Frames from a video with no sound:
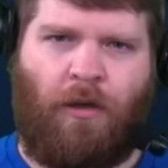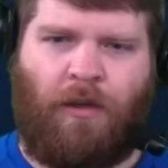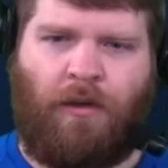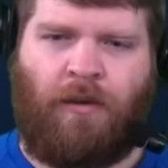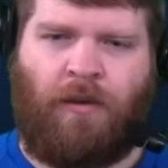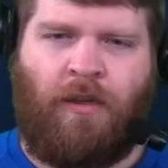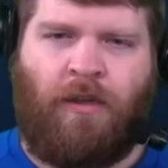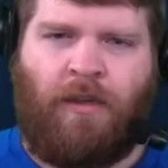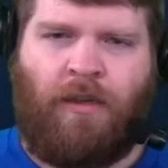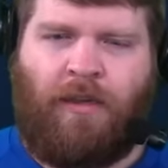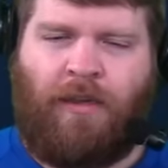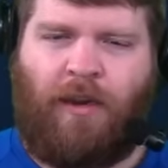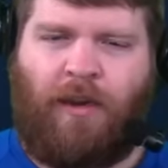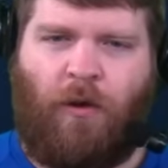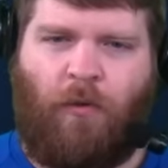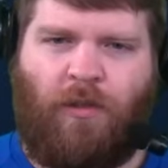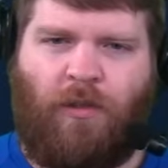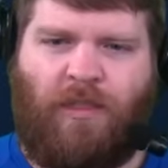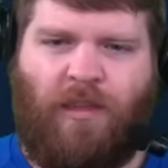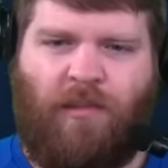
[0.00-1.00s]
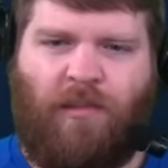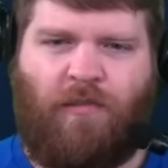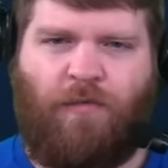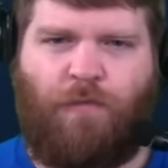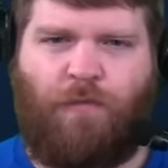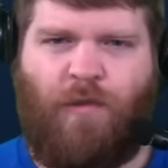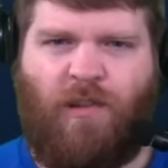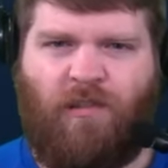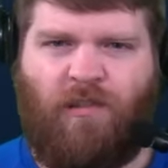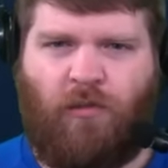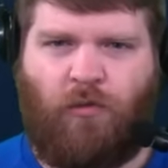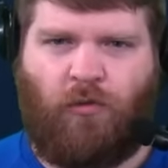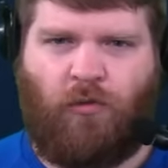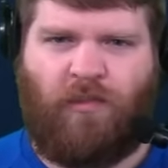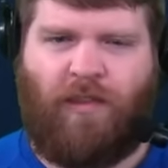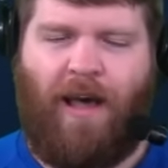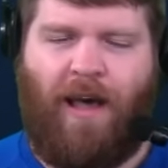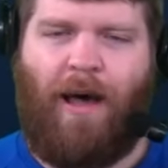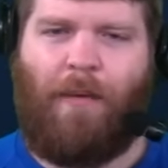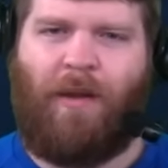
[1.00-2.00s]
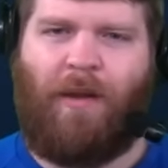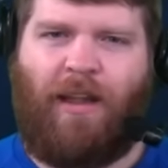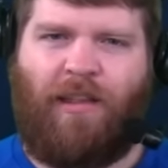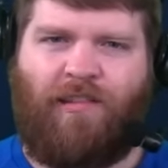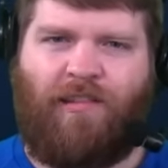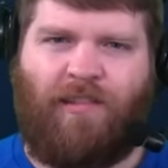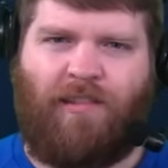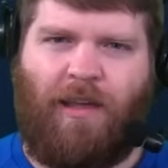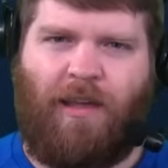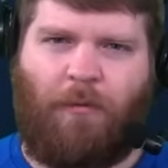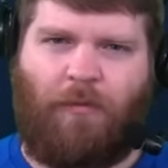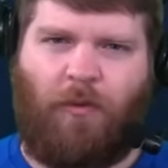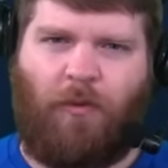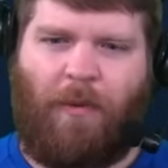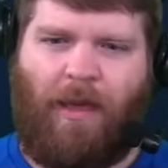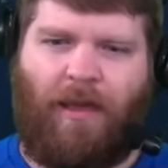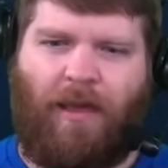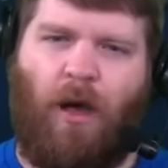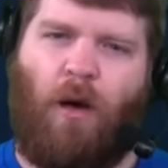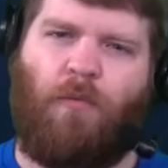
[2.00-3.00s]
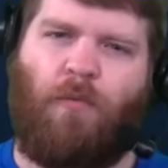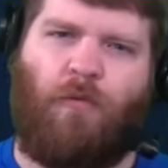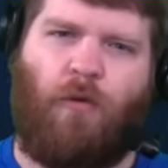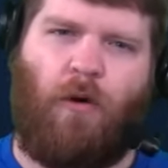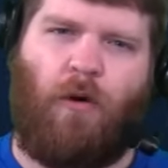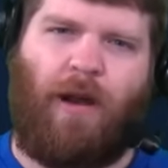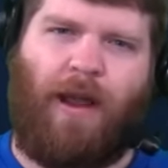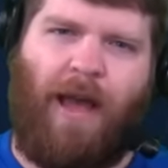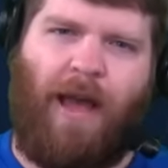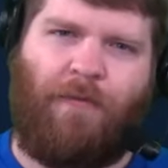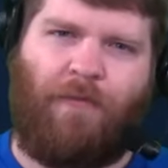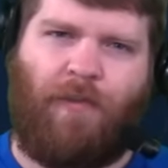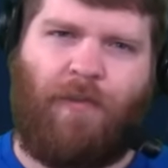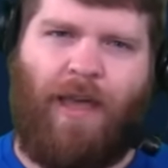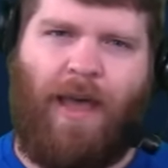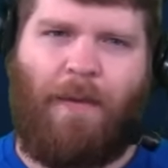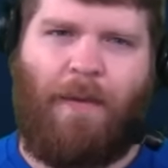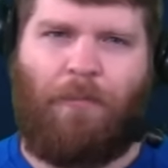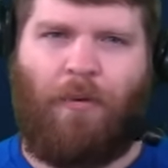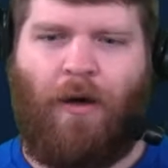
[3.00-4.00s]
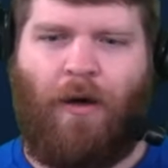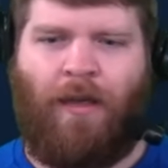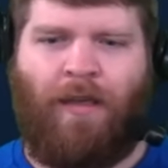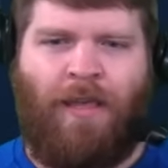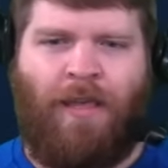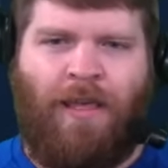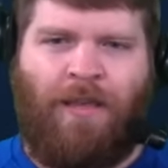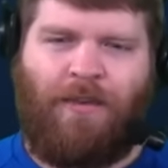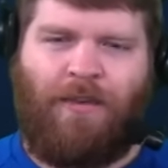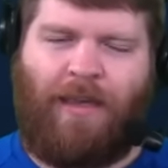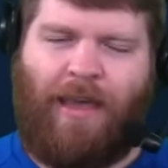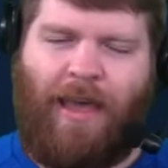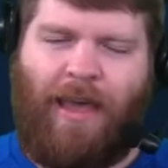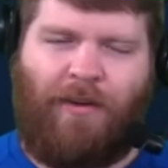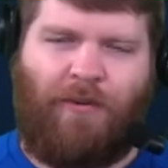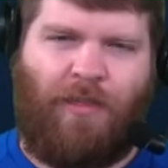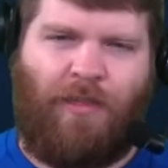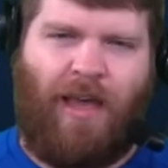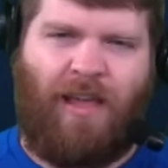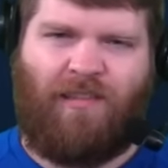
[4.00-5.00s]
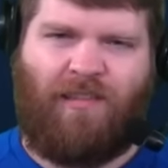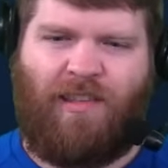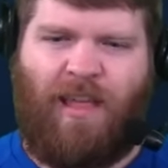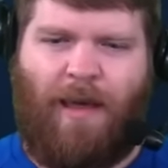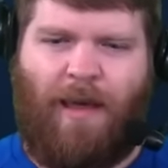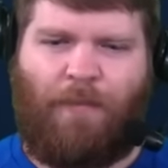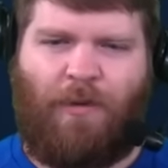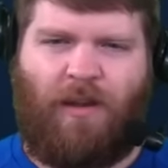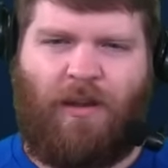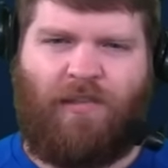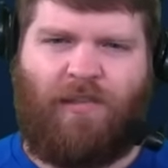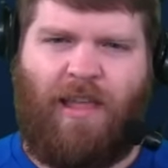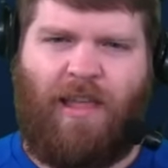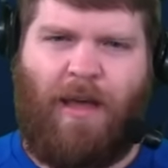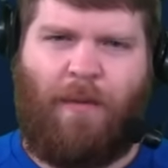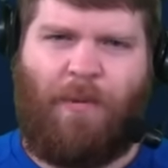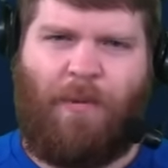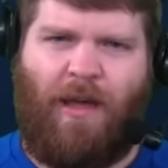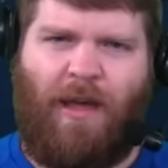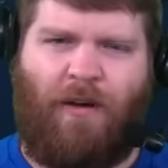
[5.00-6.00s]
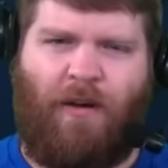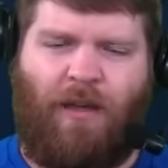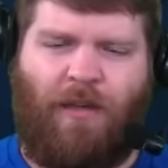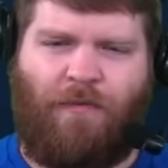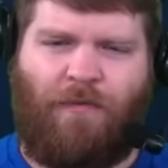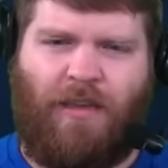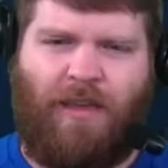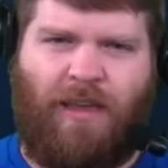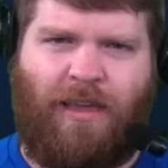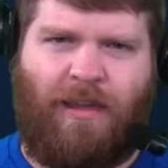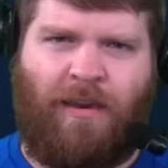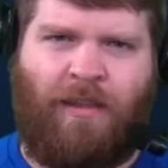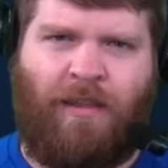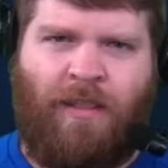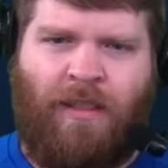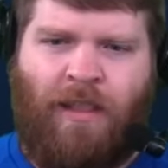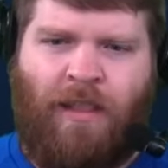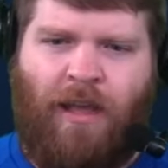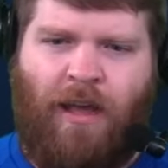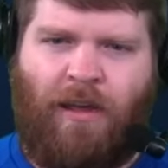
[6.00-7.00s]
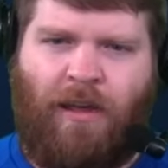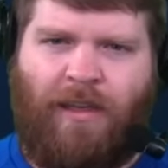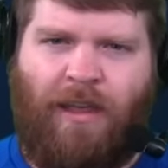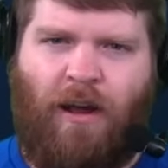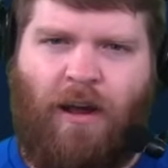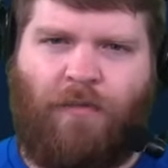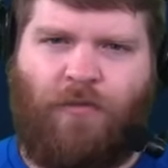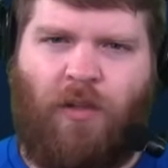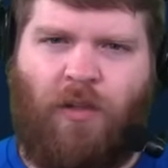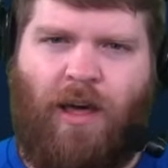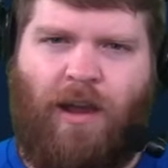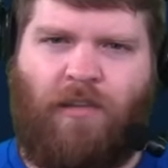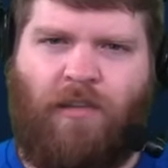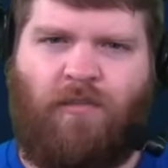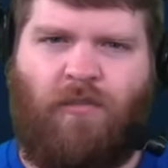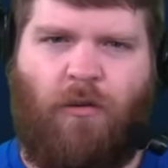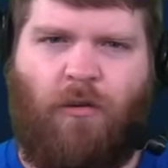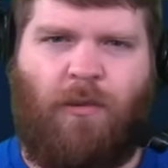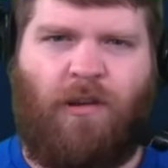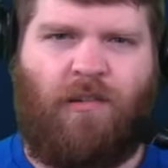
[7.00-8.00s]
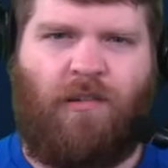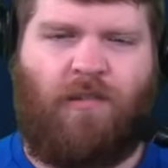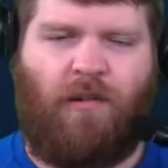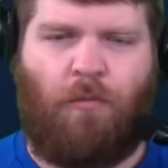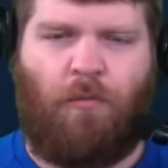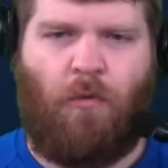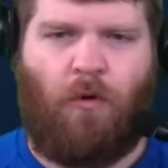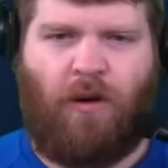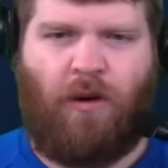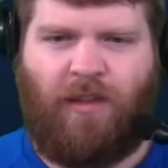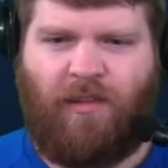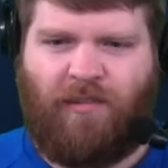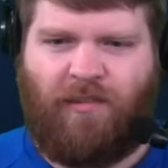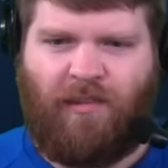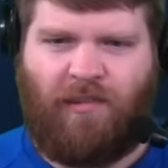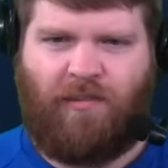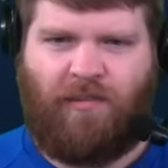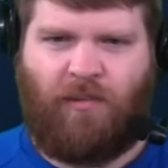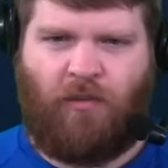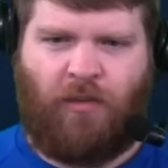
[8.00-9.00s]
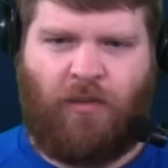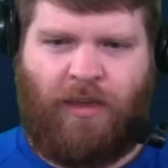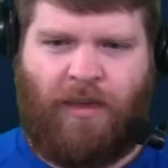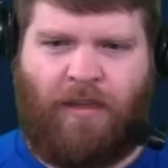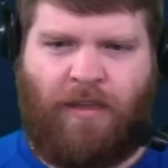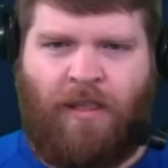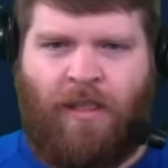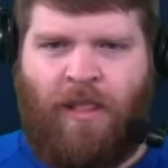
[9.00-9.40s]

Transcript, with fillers: And, you know, with his physical dominance, he's able to make up for it after that. But you can't do that snap in and snap out. If he can uh, get off the line of scrimmage more consistently